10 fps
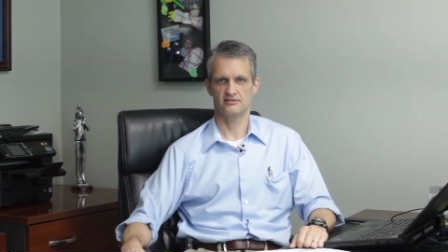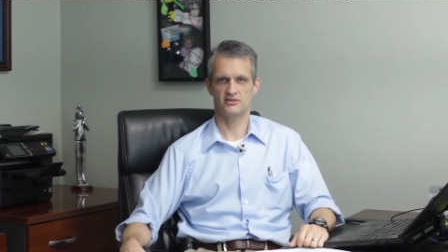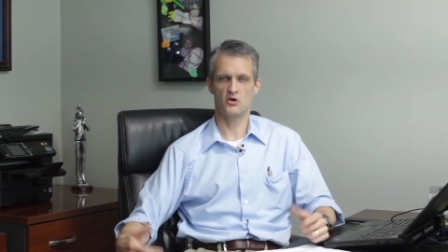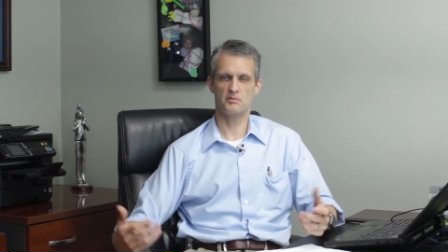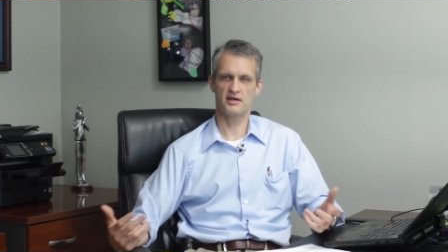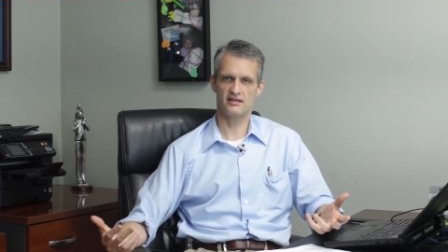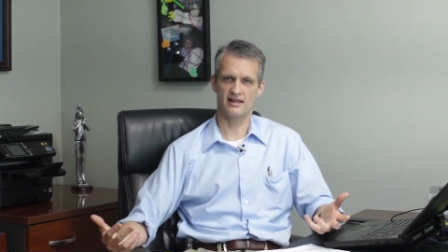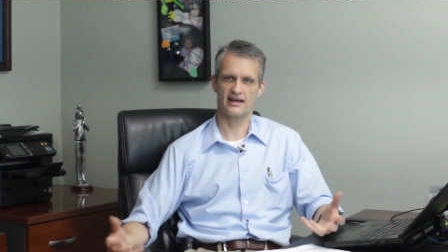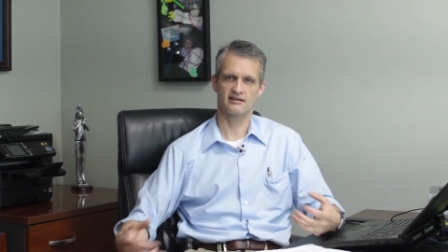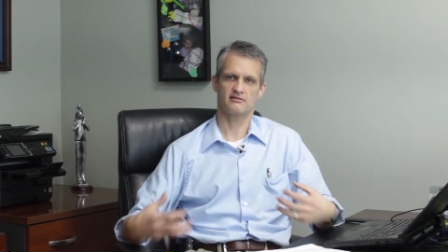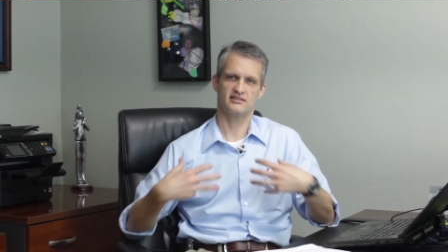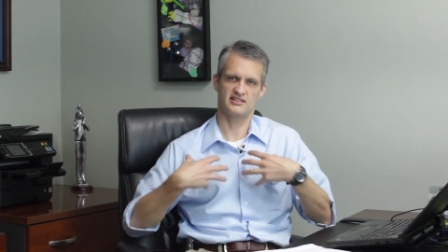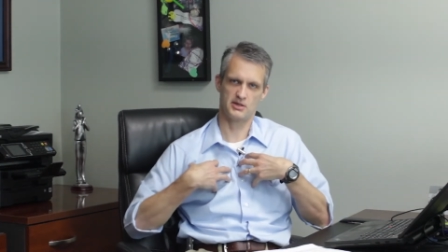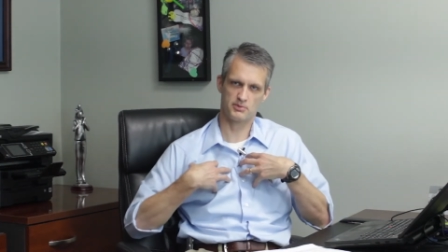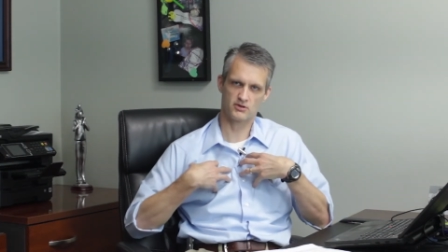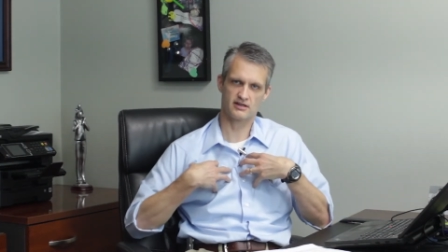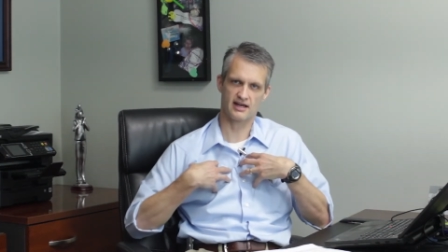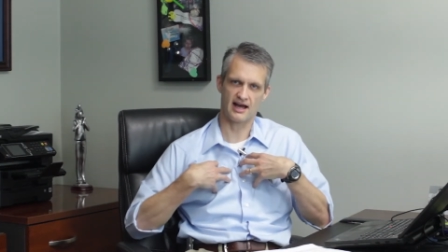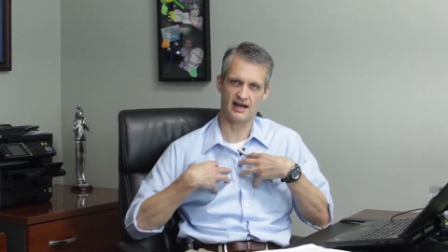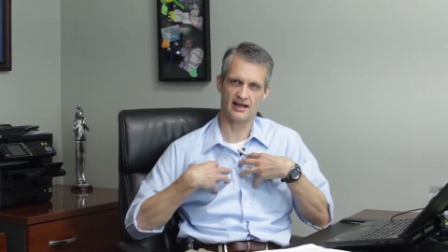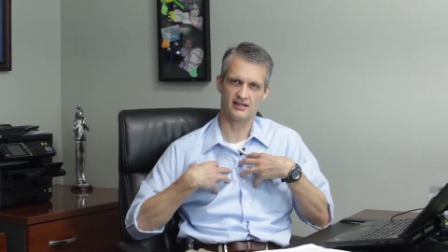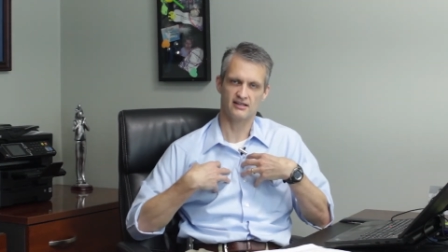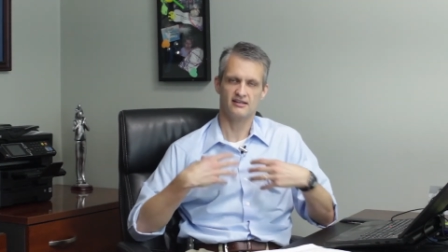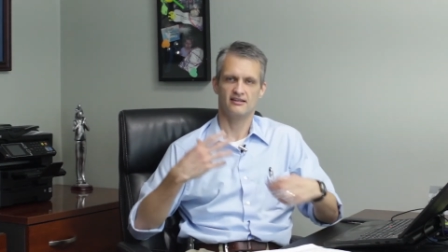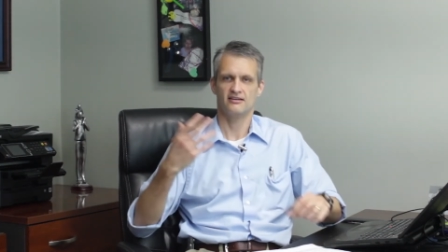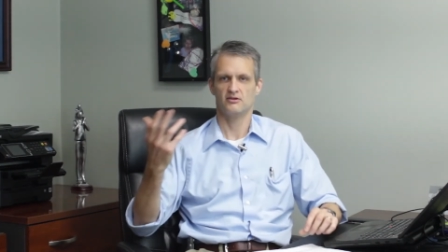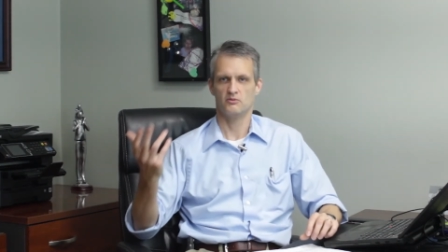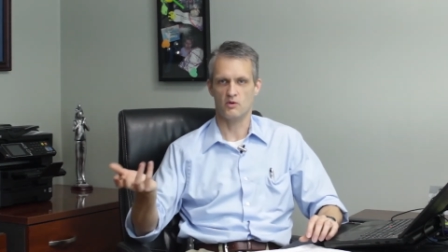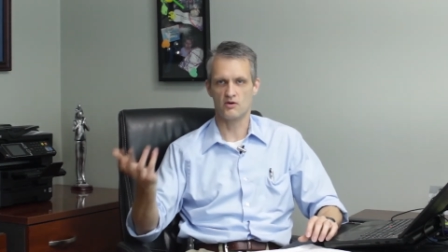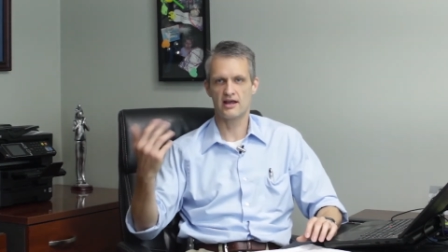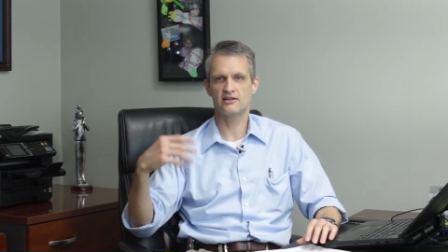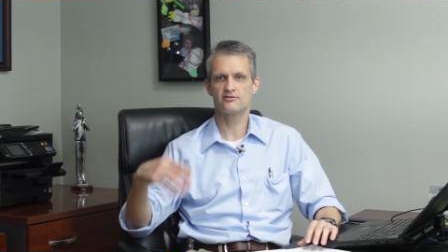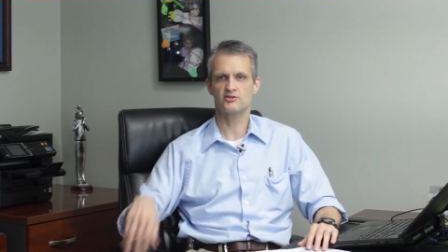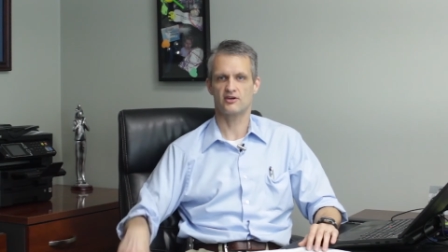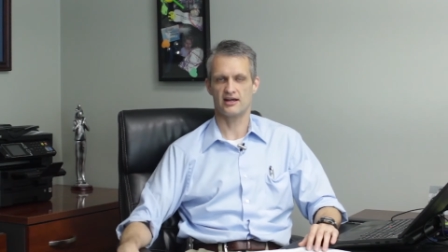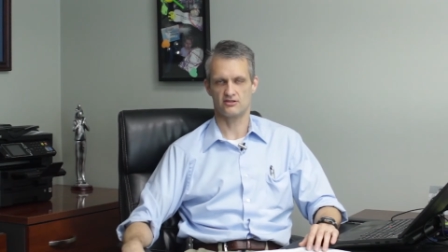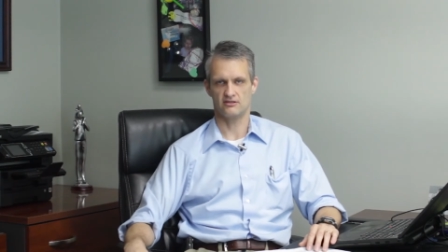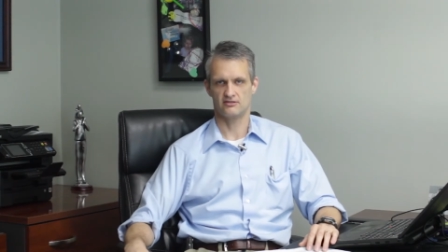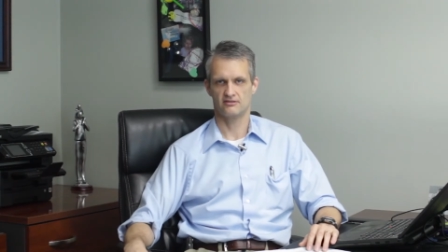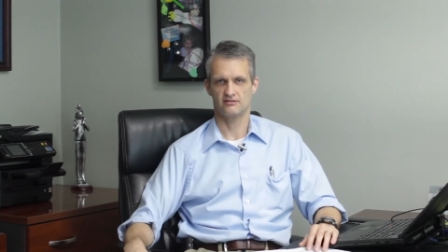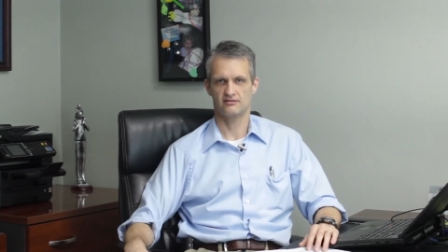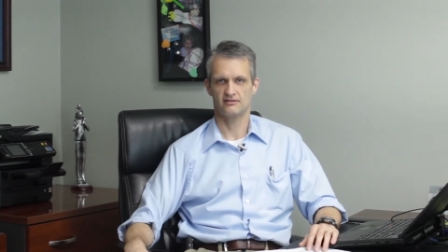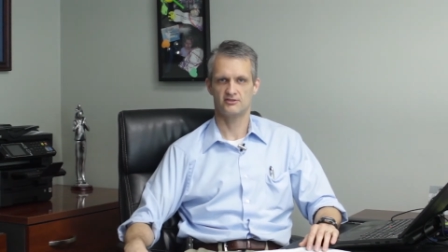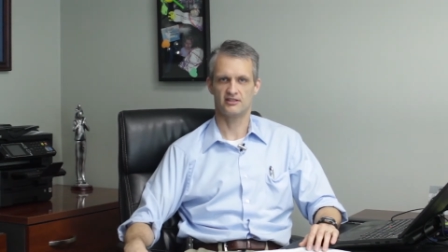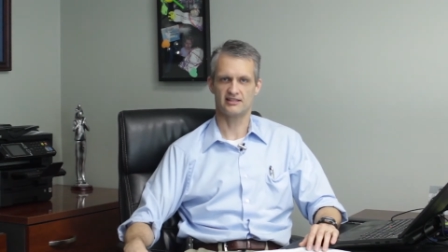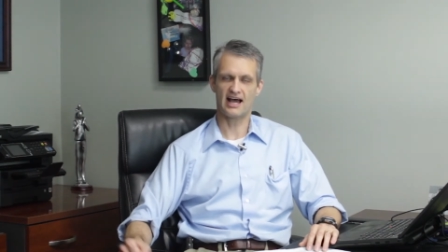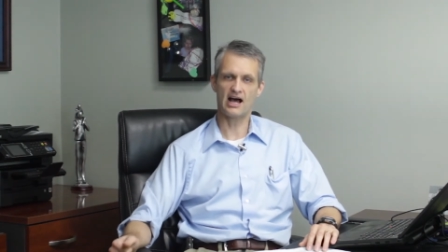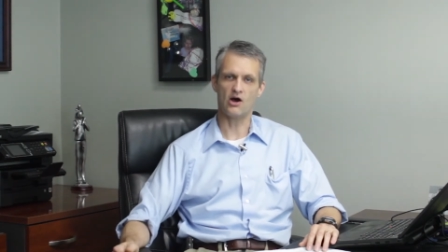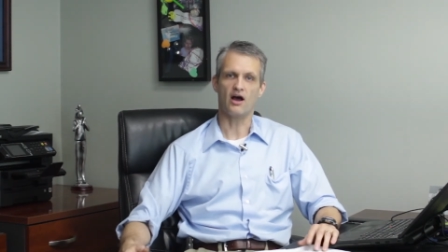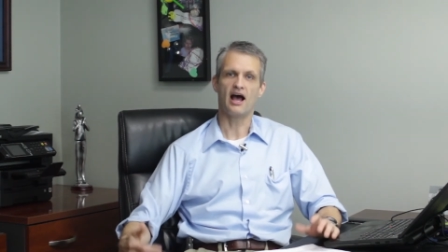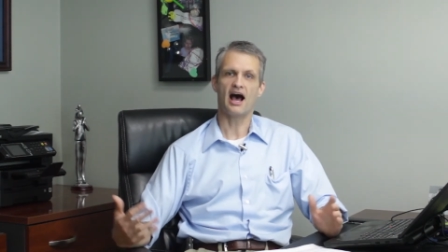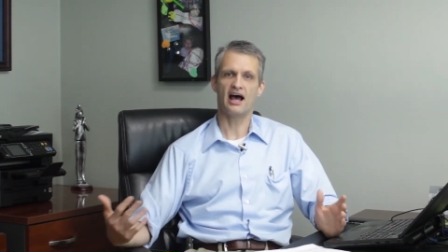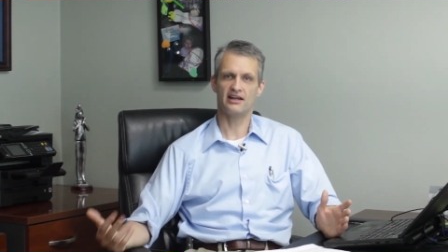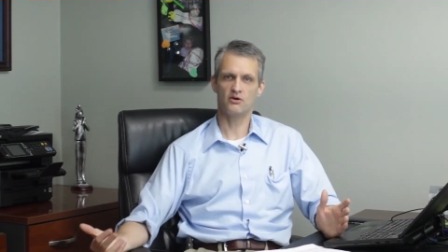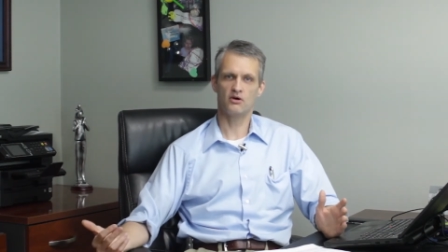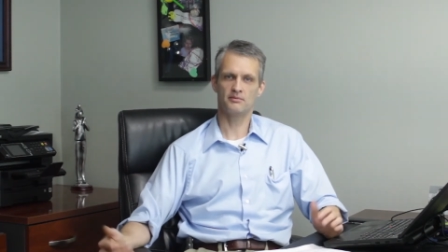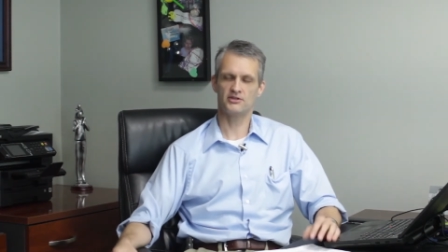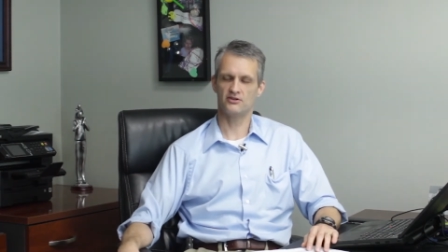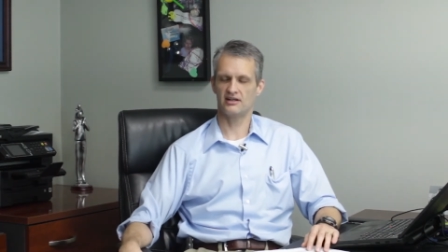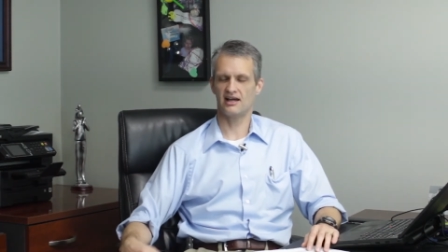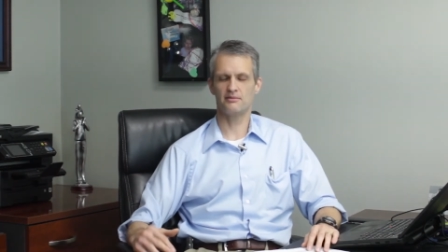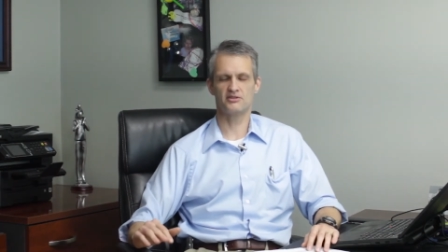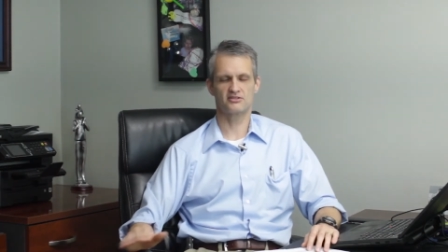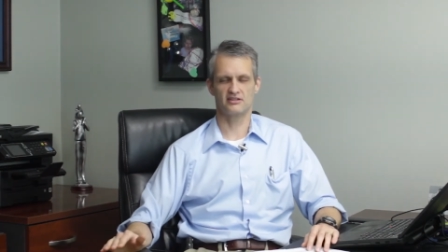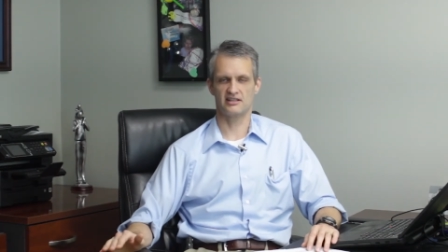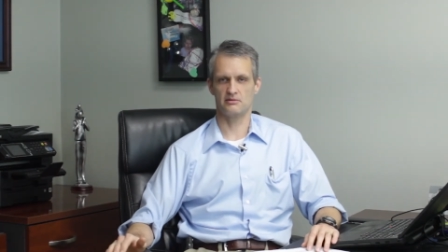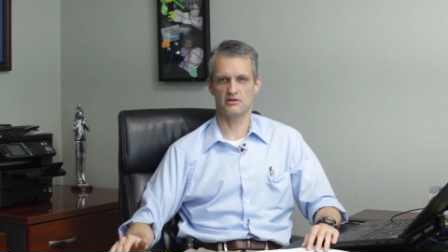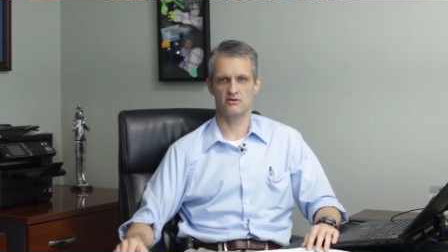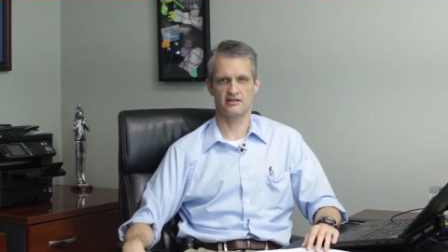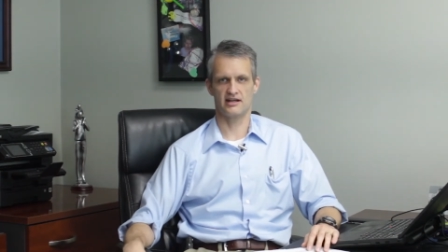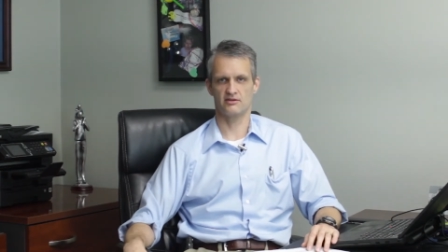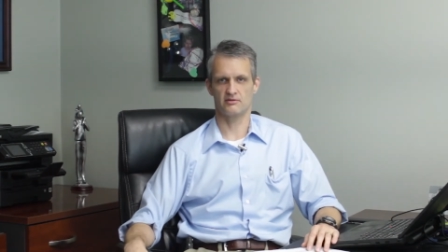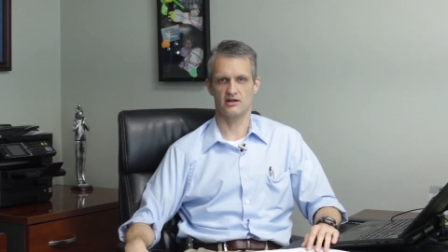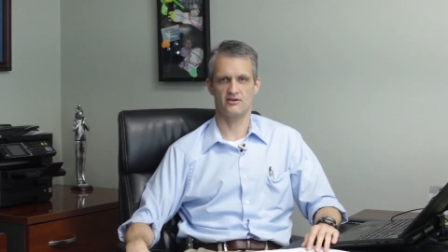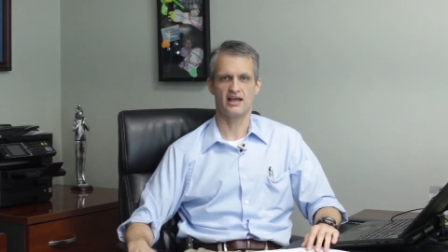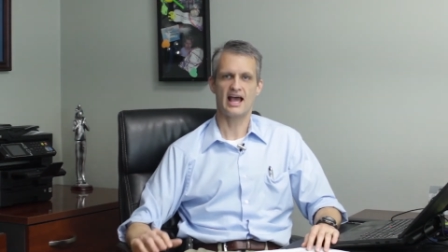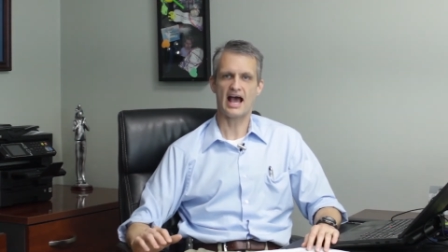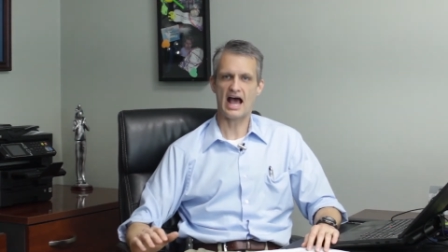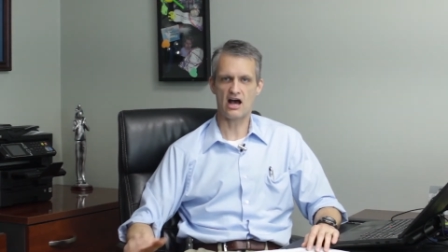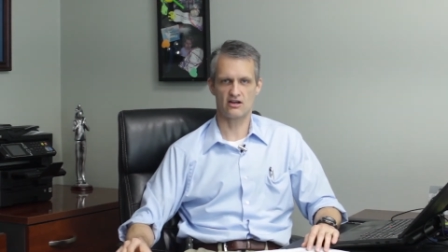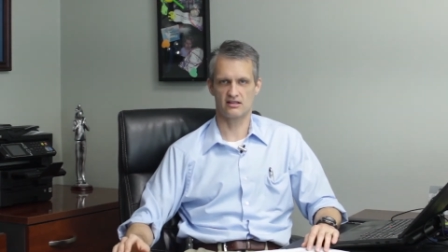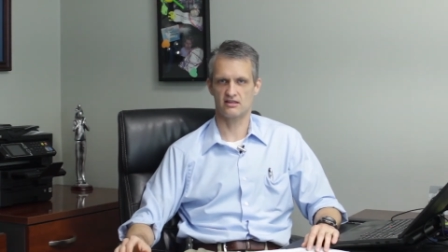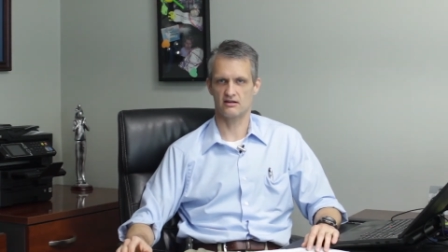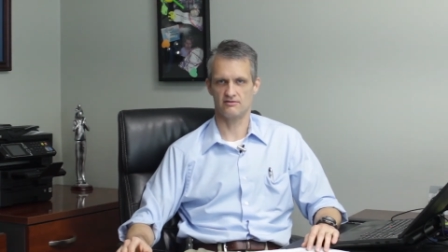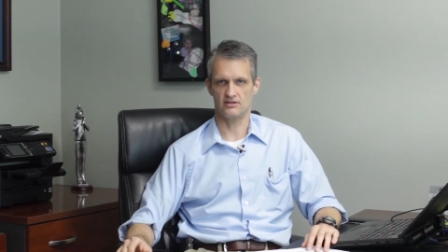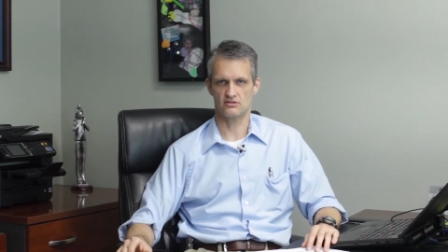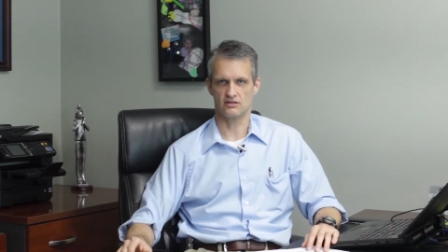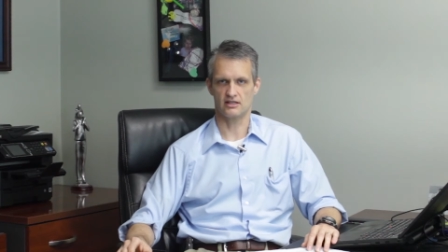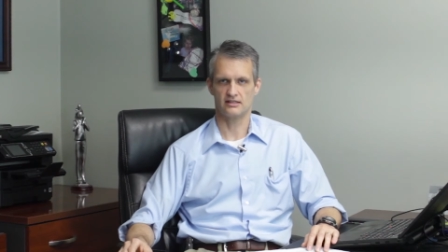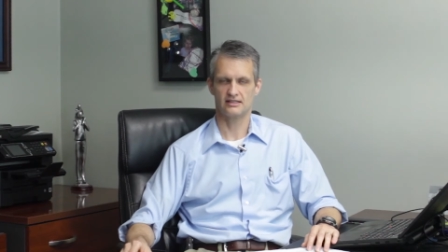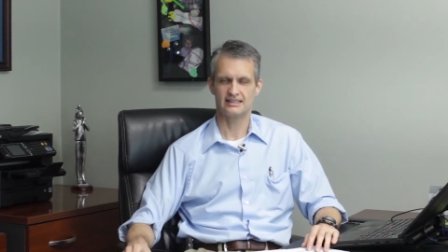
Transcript: Don't be like the typical guy, won't ask for directions. Says, oh, I know what I'm doing. I'm just going to keep going down the road. I'll get there eventually.